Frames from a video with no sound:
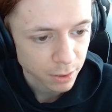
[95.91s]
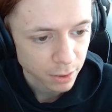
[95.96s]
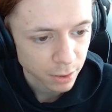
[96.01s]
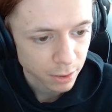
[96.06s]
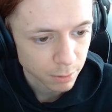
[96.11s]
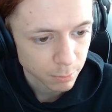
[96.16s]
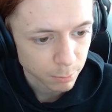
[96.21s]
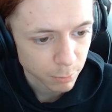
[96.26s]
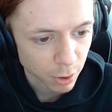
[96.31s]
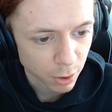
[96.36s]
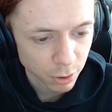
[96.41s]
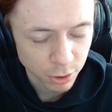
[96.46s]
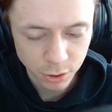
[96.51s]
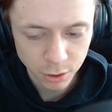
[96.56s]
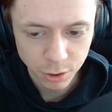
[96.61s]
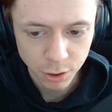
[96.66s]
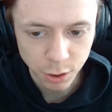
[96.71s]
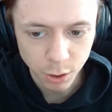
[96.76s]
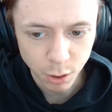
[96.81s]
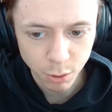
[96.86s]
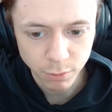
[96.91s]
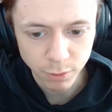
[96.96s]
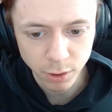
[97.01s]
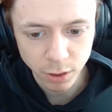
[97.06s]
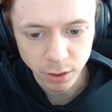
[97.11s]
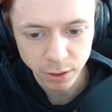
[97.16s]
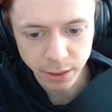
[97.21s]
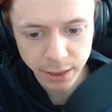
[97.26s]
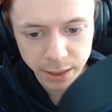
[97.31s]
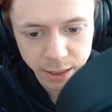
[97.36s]
Also, the
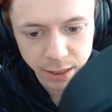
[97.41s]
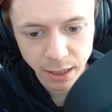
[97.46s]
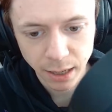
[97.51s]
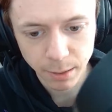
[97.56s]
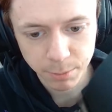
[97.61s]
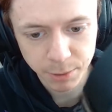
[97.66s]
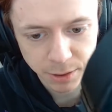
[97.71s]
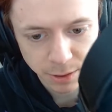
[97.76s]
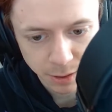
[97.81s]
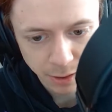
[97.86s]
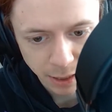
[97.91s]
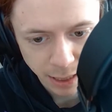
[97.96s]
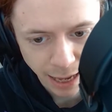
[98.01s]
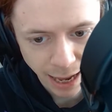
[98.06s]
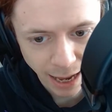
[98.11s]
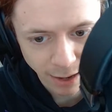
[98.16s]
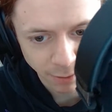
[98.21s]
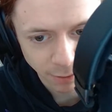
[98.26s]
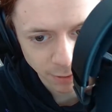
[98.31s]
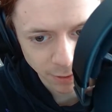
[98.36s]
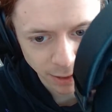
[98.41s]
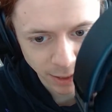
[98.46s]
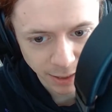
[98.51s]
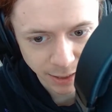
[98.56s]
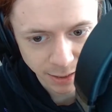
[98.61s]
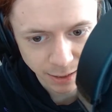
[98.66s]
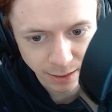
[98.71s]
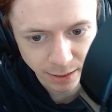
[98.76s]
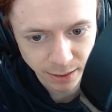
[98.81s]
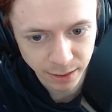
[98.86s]
oval ear cups have
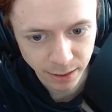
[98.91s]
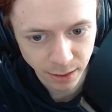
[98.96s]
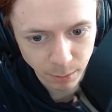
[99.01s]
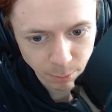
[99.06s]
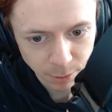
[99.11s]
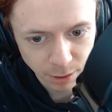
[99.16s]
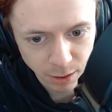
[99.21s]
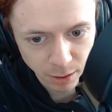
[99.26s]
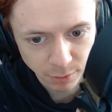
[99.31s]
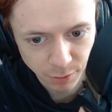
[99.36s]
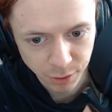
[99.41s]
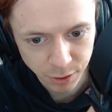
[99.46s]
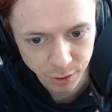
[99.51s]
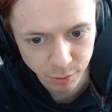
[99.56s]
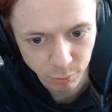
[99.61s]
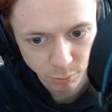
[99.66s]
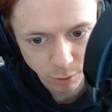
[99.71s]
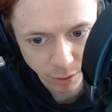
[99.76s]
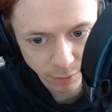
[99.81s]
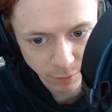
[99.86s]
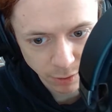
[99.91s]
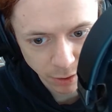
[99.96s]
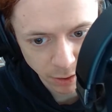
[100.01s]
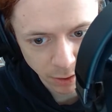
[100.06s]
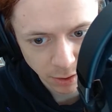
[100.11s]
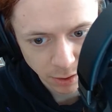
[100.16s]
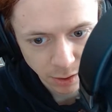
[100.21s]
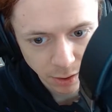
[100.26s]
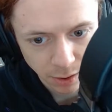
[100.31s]
like a little bit of swivel,